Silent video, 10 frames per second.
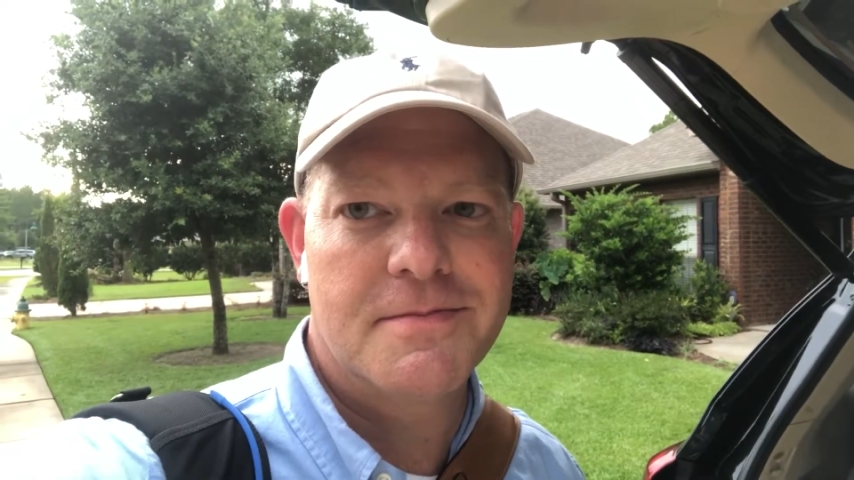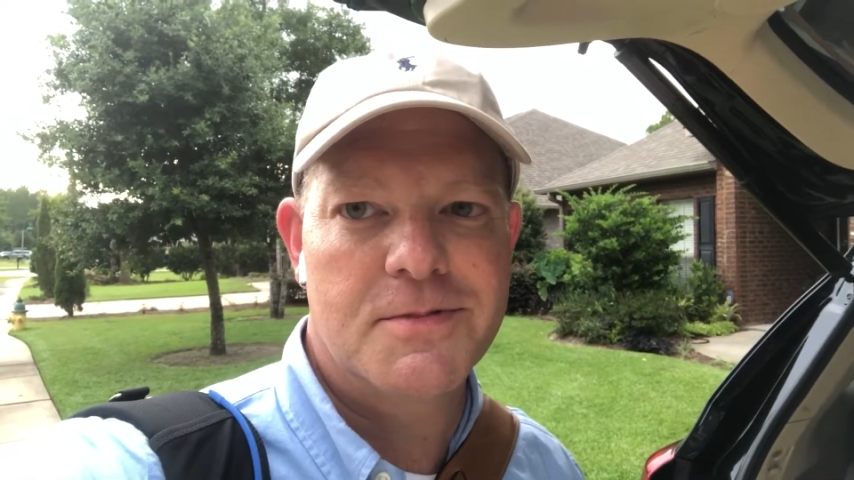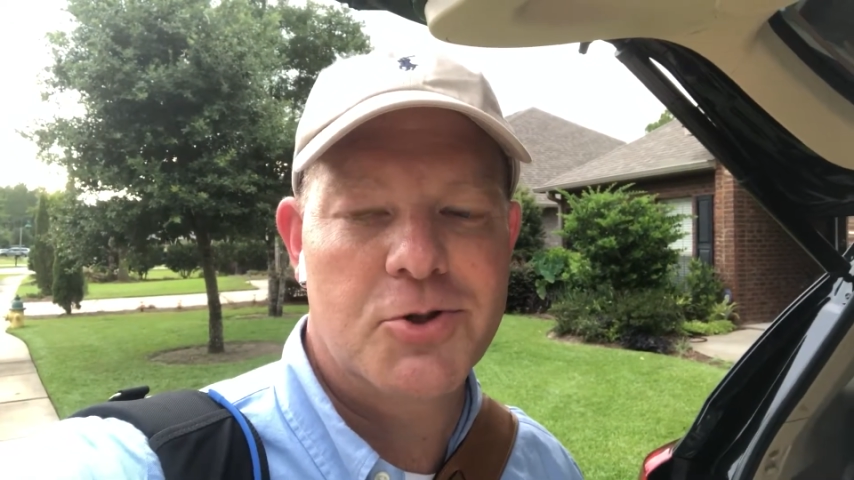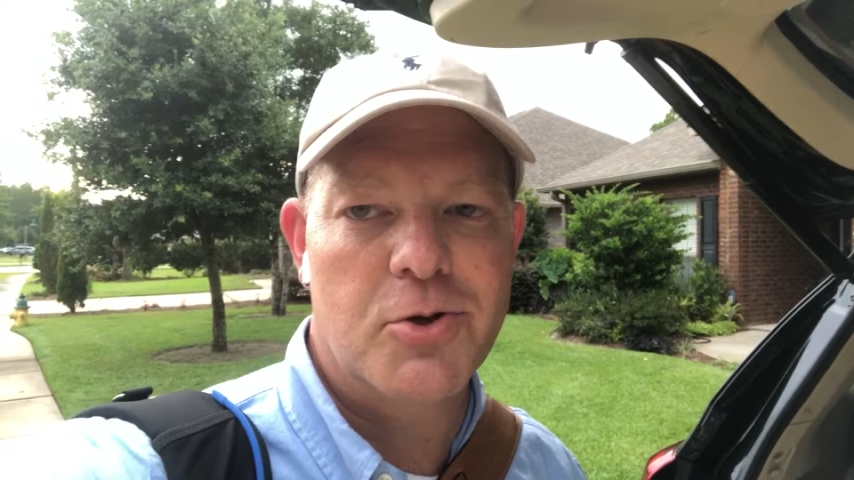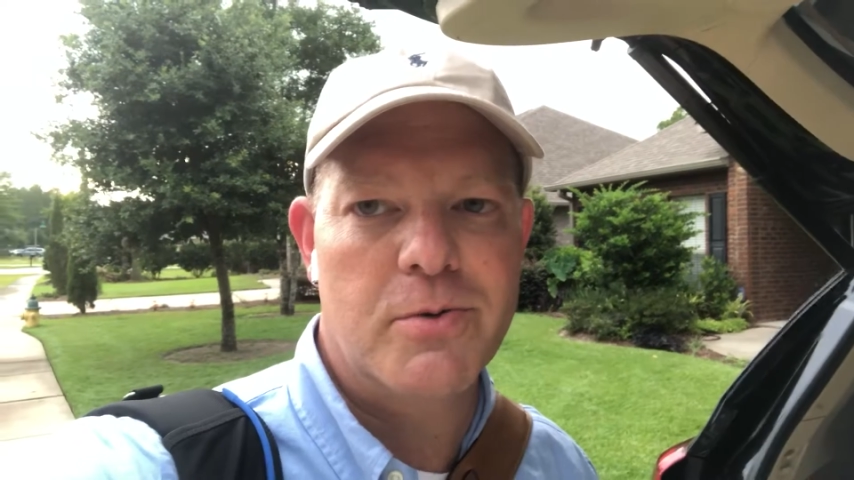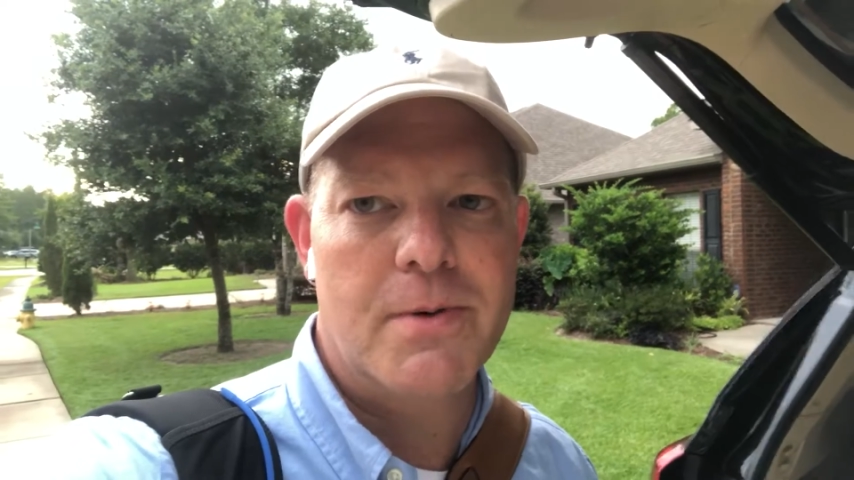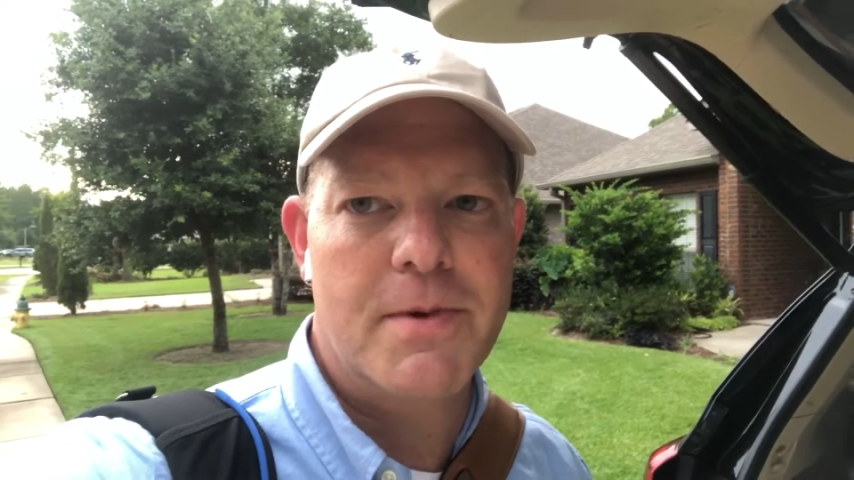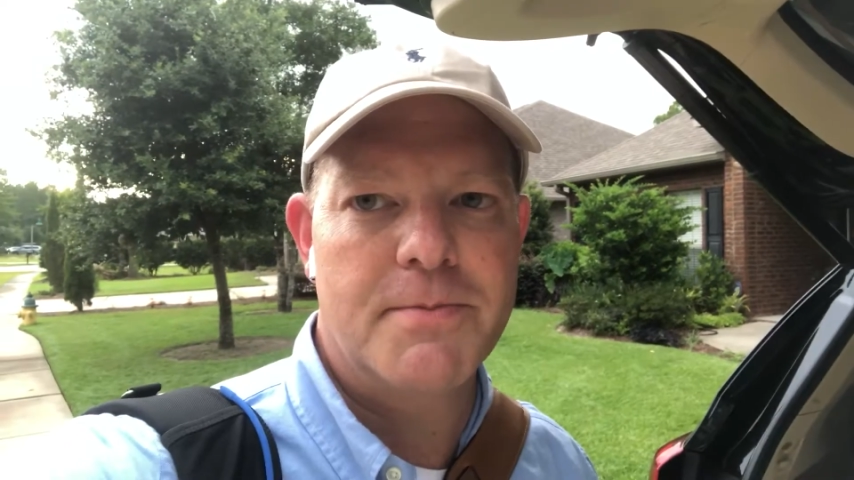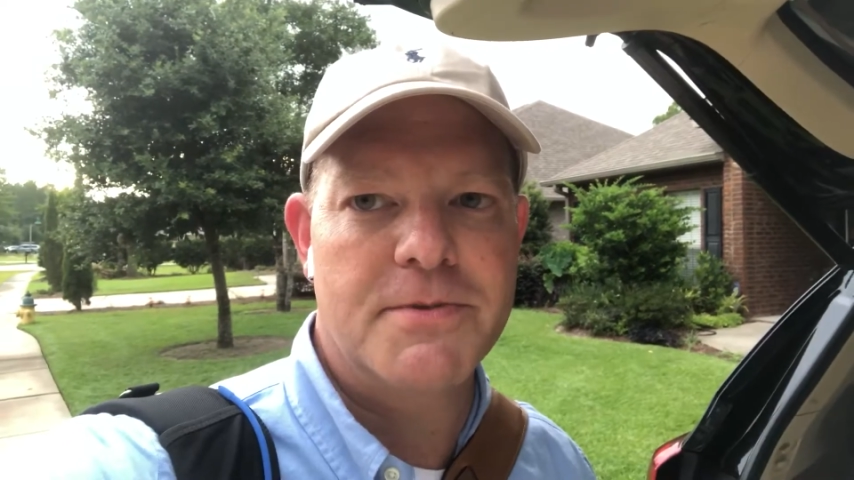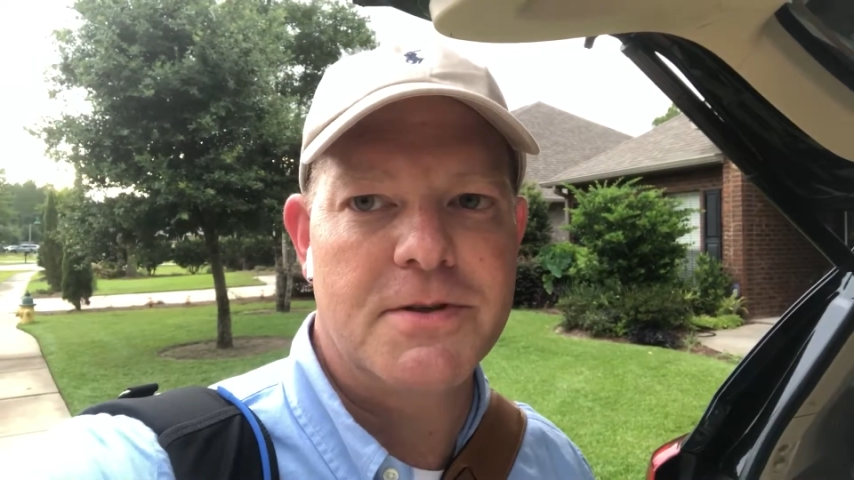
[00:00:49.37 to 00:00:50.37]
Show you what I'm
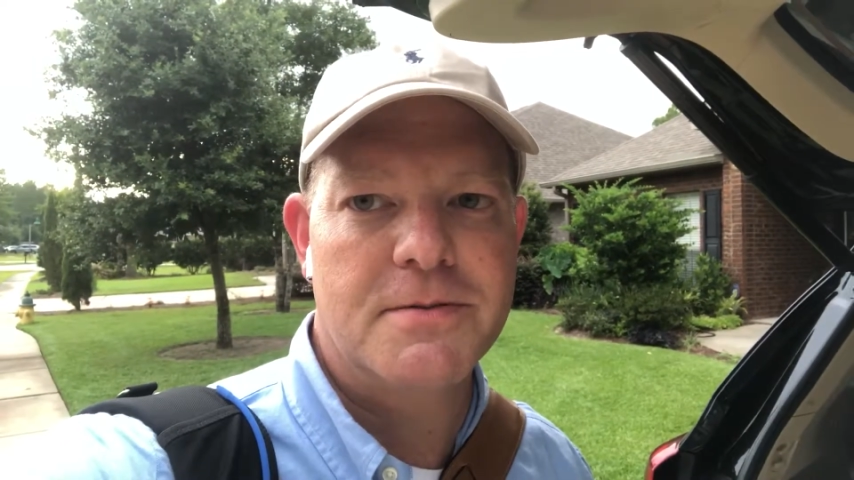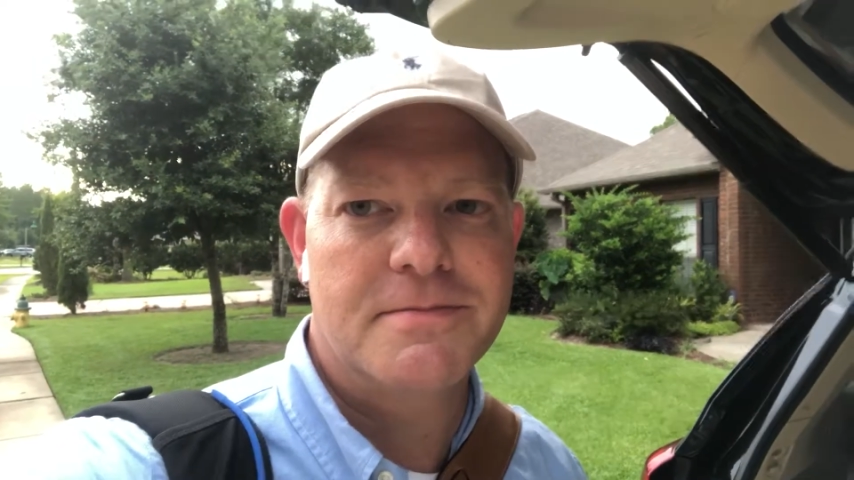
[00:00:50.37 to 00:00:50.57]
up to.